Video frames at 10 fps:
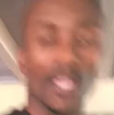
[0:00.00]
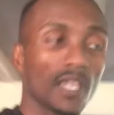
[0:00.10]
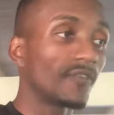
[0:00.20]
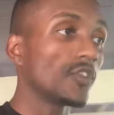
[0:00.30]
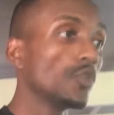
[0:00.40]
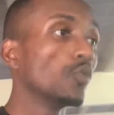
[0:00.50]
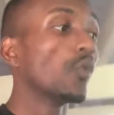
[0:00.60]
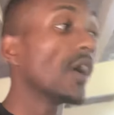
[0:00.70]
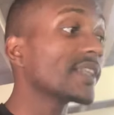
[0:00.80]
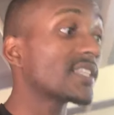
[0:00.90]
if you
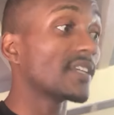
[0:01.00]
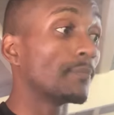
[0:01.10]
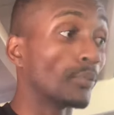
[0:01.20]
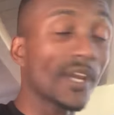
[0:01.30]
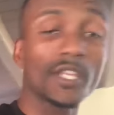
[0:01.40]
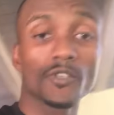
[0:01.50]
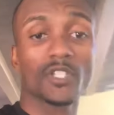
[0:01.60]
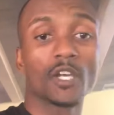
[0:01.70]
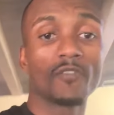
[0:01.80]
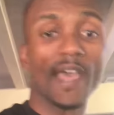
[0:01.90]
want to break yourself